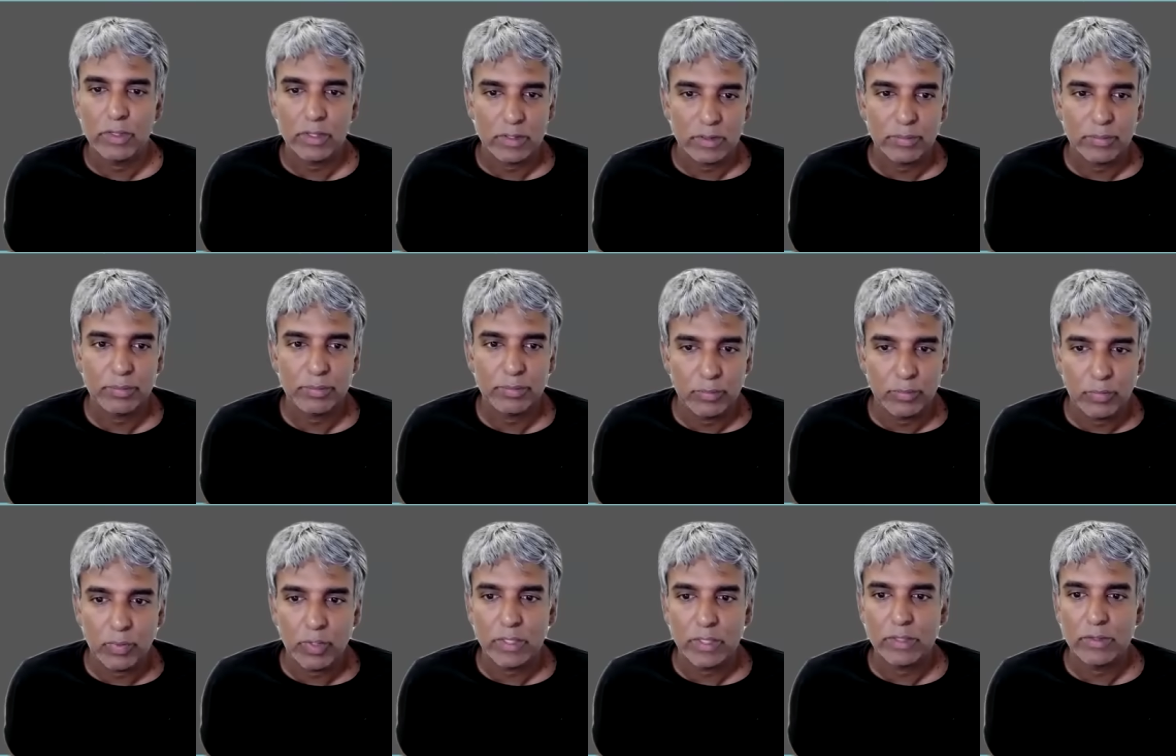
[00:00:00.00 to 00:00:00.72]
That's
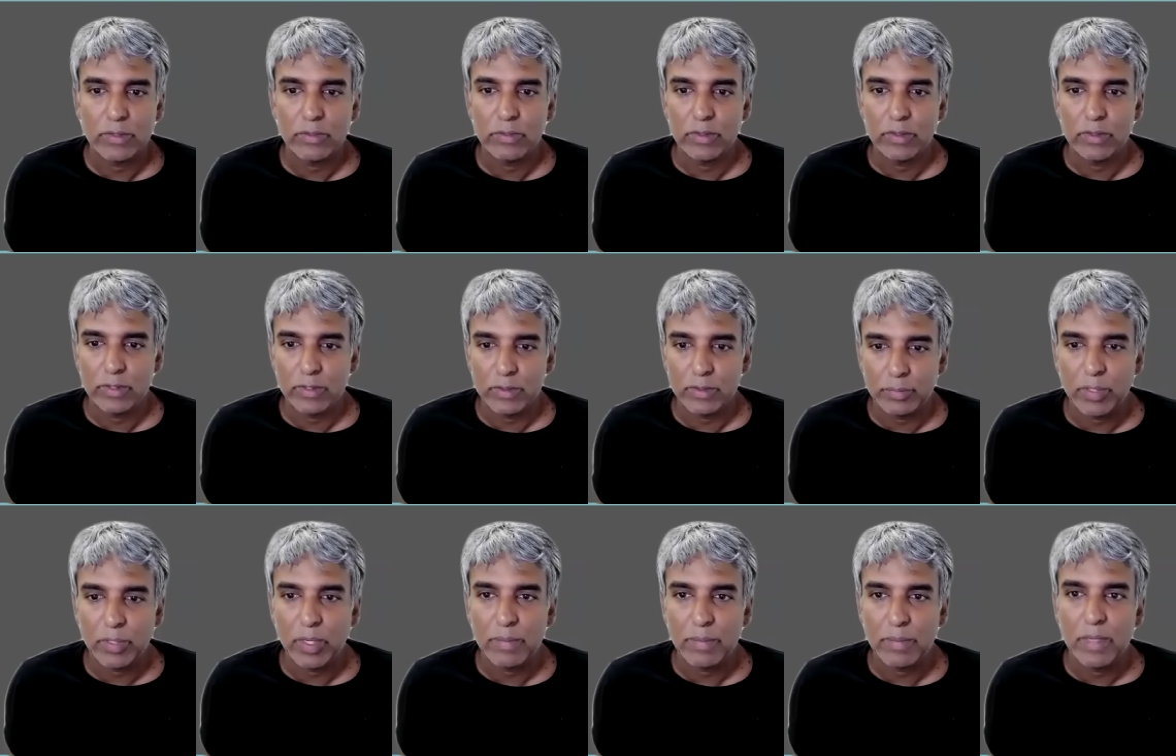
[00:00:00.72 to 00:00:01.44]
what Israel is
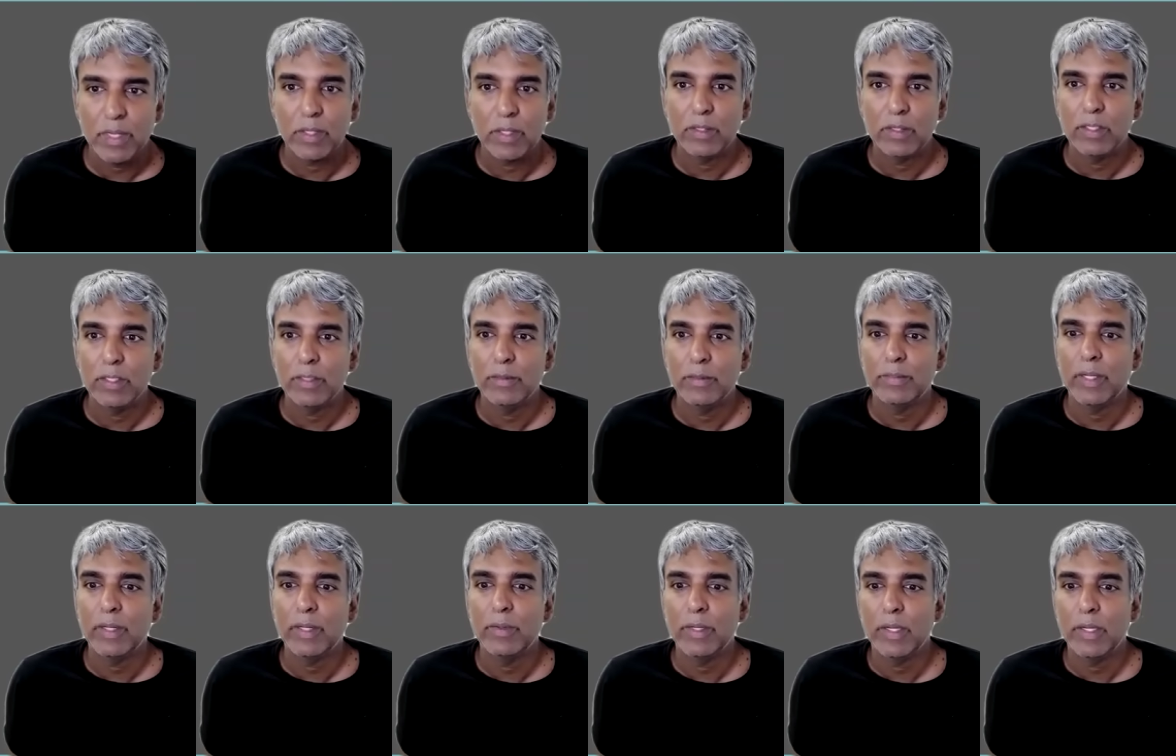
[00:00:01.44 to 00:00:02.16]
primarily
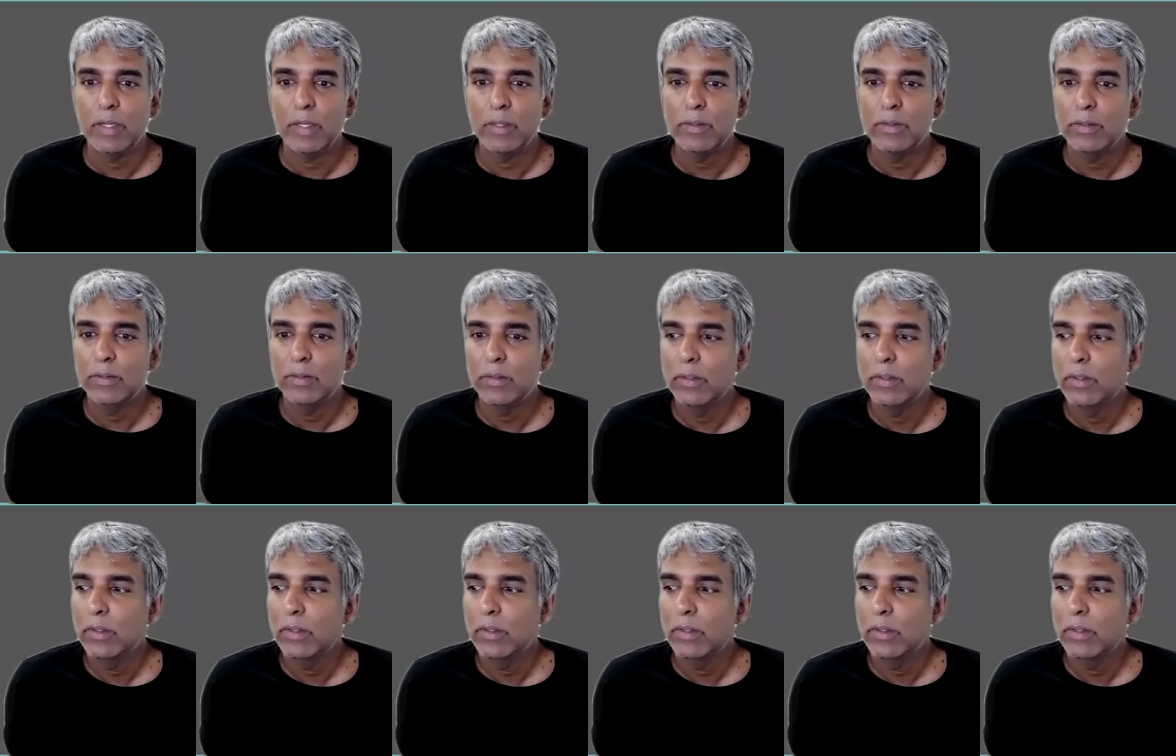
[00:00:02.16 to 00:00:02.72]
about now.